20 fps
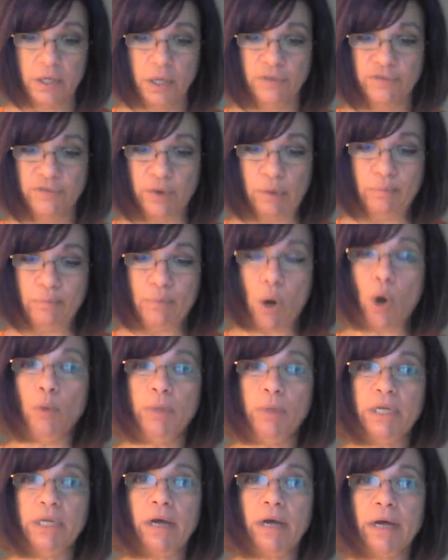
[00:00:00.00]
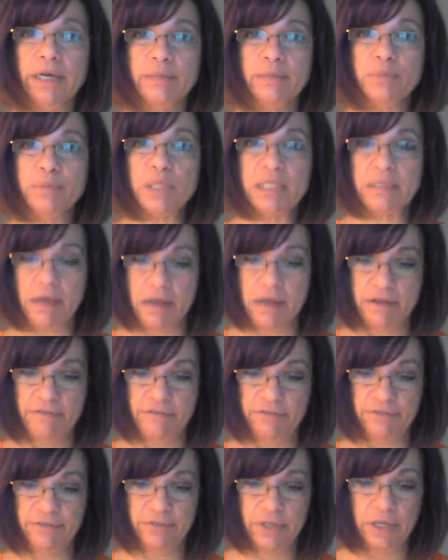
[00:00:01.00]
For a moment, I am
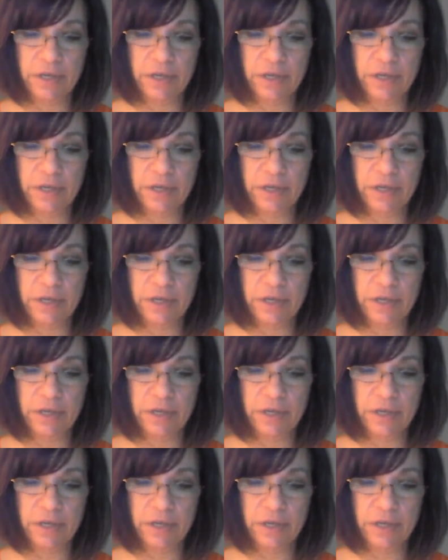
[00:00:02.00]
safe.